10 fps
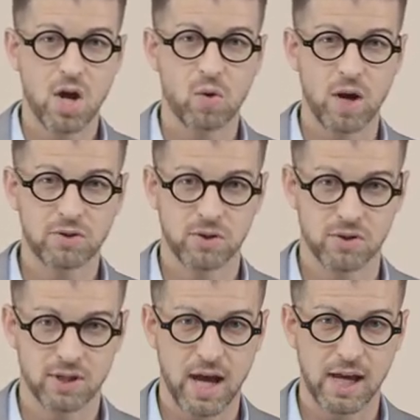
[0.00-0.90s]

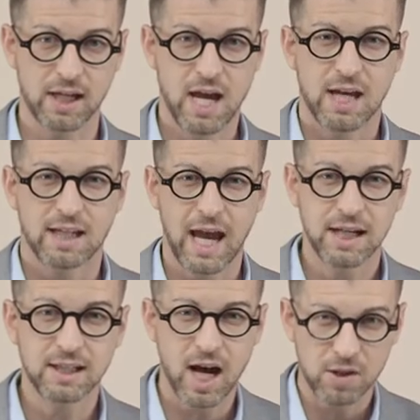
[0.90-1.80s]
Questions like
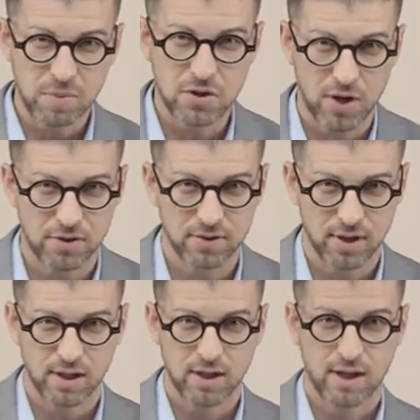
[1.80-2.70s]
Can God be
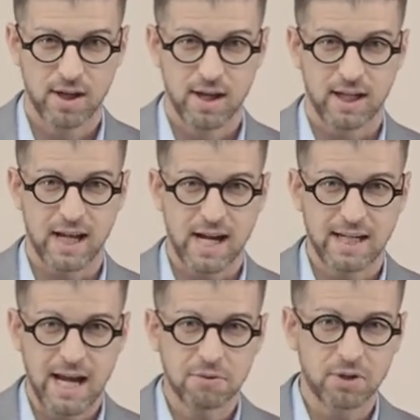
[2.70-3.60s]
trusted? Can I
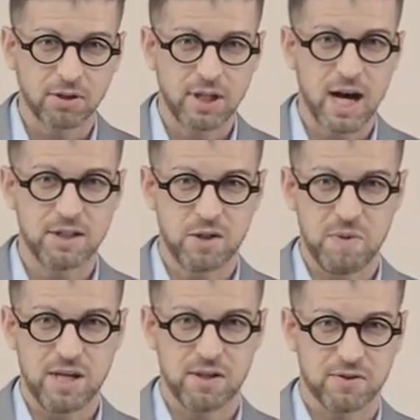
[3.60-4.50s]
count on God to
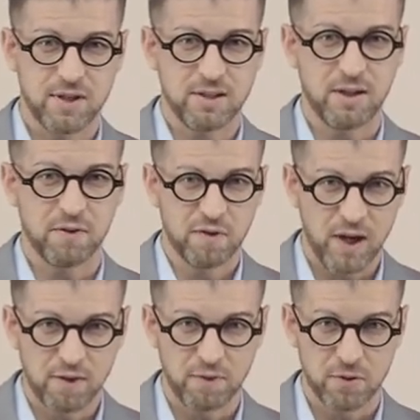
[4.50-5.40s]
be consistent,
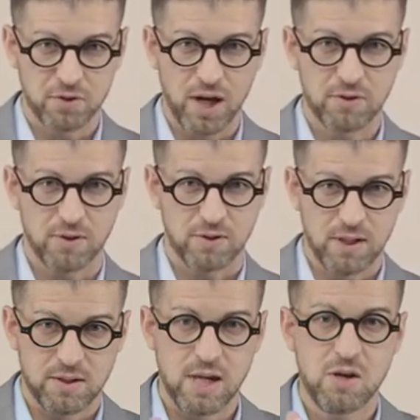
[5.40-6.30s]
faithful, changeless?
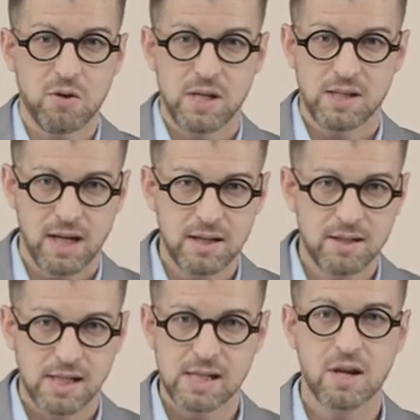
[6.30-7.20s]
Is He who He
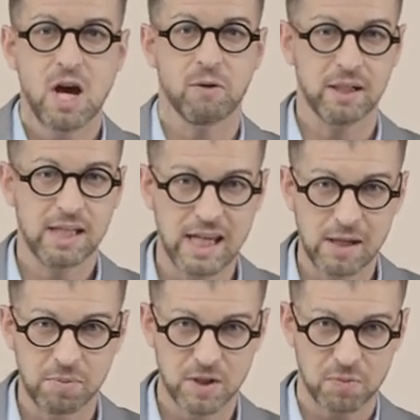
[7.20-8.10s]
says He is? Will He
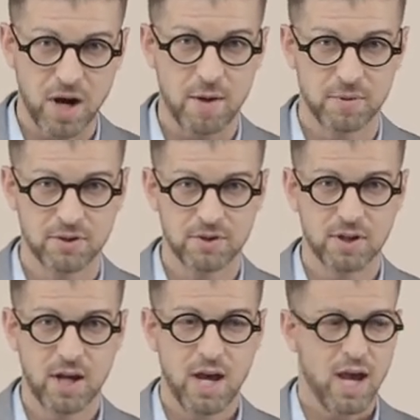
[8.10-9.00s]
keep His promises?
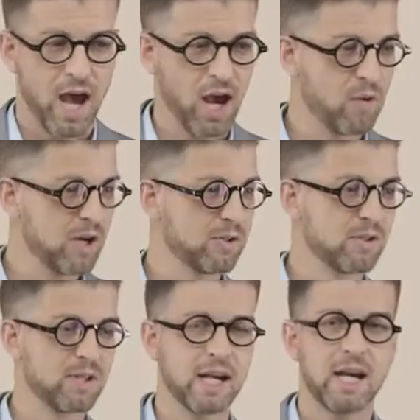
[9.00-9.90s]
Uh,
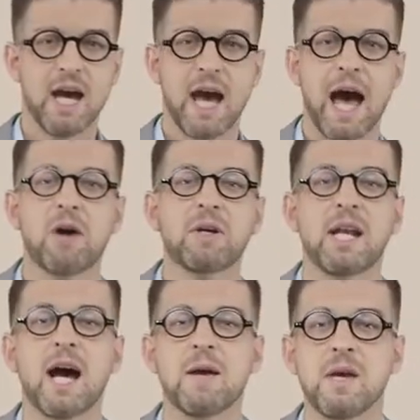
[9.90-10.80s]
questions like How
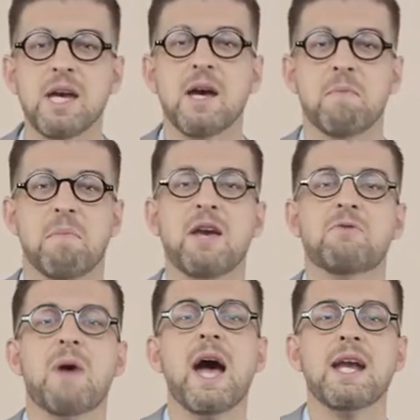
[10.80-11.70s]
can I be
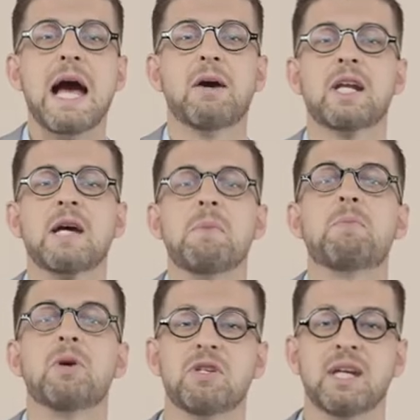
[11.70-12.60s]
made right? How can I be
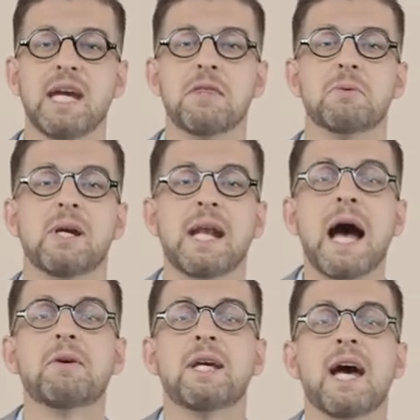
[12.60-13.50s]
put together again?
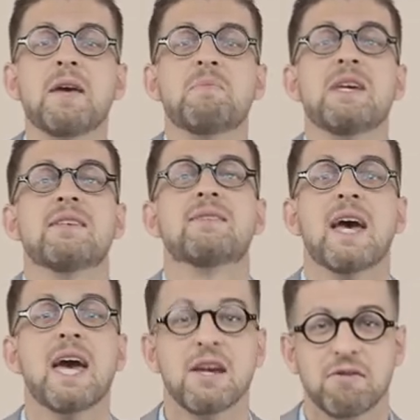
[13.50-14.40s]
How can I be
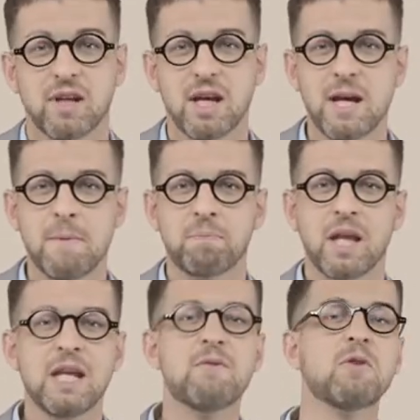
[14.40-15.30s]
saved?
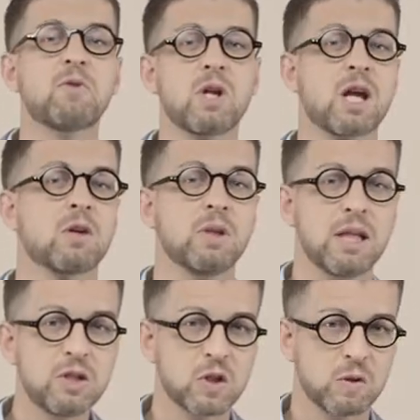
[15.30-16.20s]
And even if you're not a
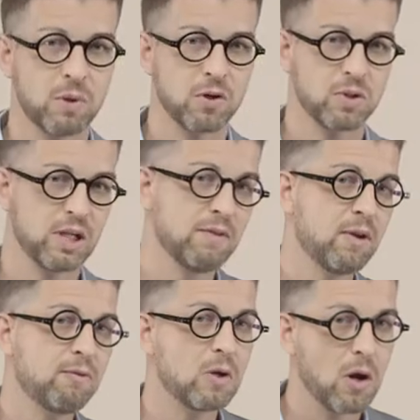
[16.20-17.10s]
religious person,
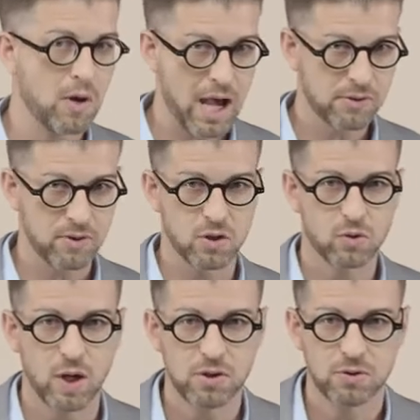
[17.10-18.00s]
even if you don't ask these
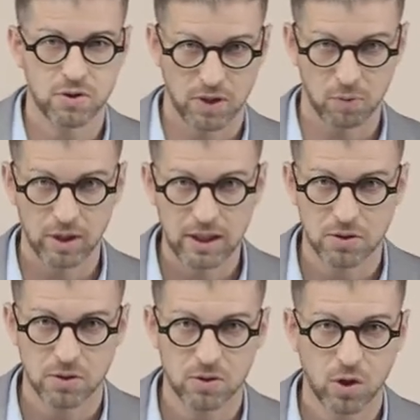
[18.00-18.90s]
questions in
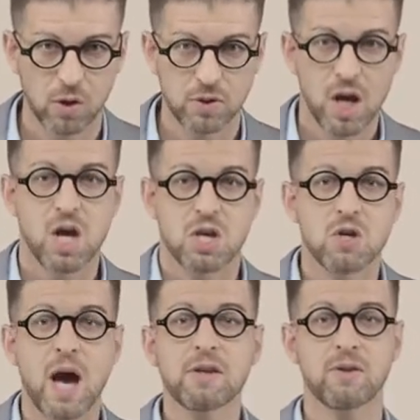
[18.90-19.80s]
religious terms,
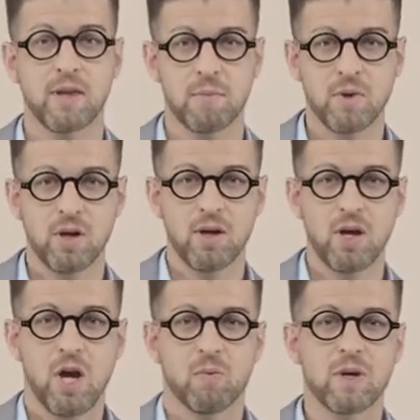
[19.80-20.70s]
you ask them.
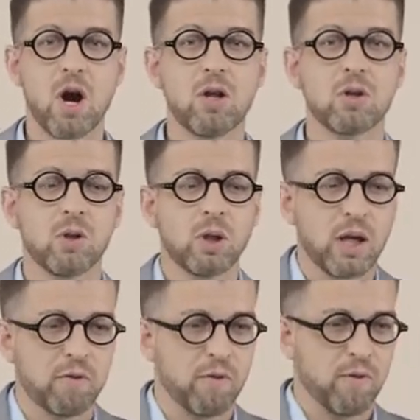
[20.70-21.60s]
We all are
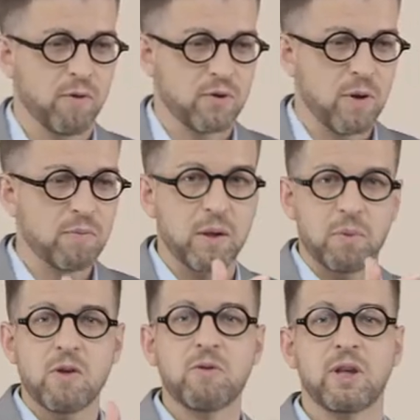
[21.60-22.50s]
looking for, for something
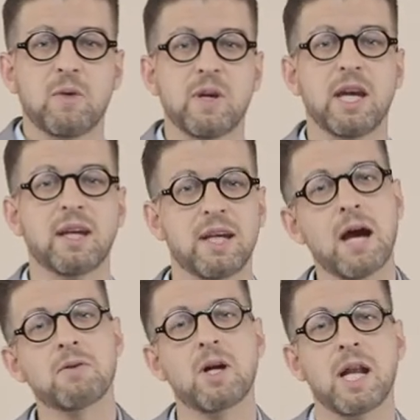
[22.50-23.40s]
perfect that we can
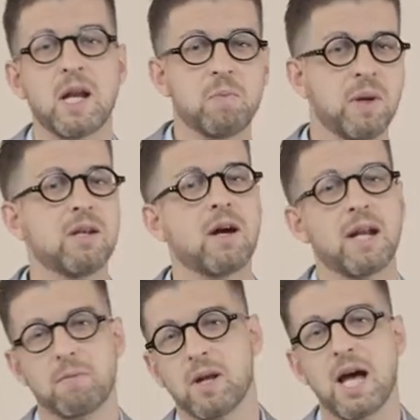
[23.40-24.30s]
count on and depend
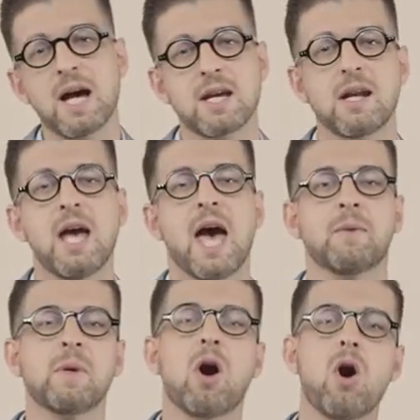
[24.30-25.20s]
on and rely on,
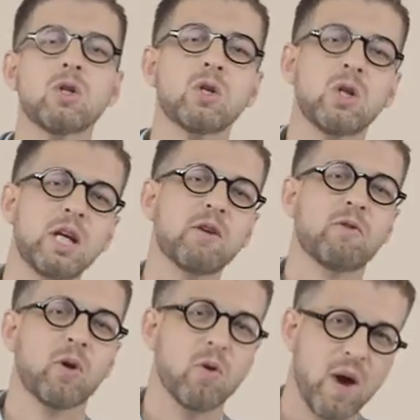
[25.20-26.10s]
and we all are looking
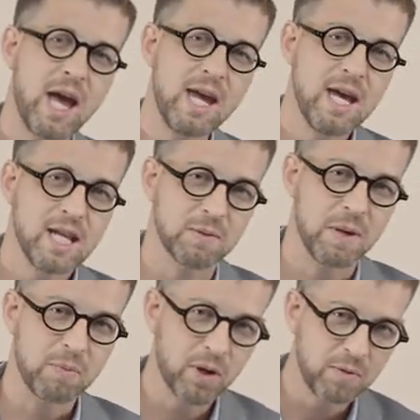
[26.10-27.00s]
for a way to
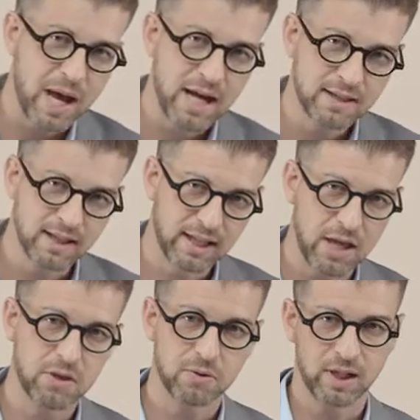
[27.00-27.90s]
be put back
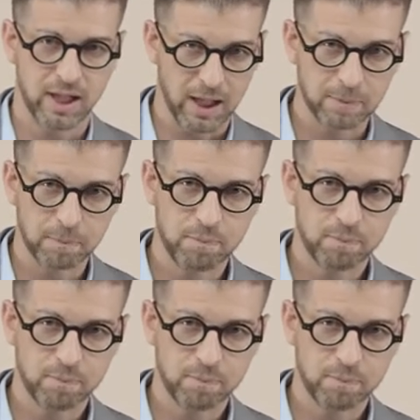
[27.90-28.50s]
together again.